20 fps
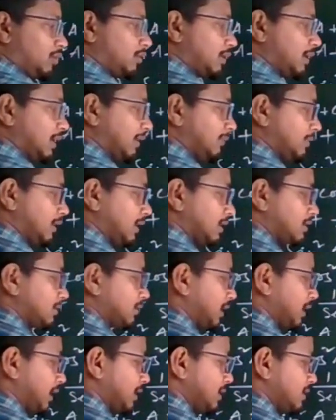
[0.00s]
don't have, let's
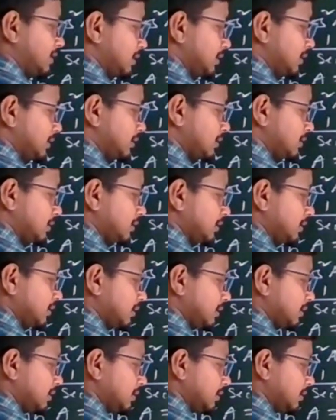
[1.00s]
write as it is.
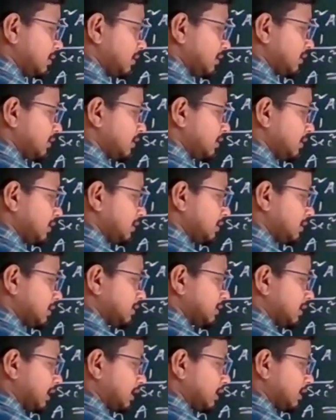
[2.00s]

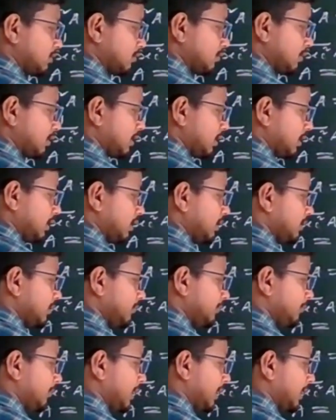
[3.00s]
Sec square a
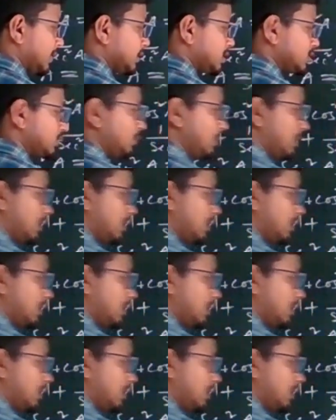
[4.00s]
minus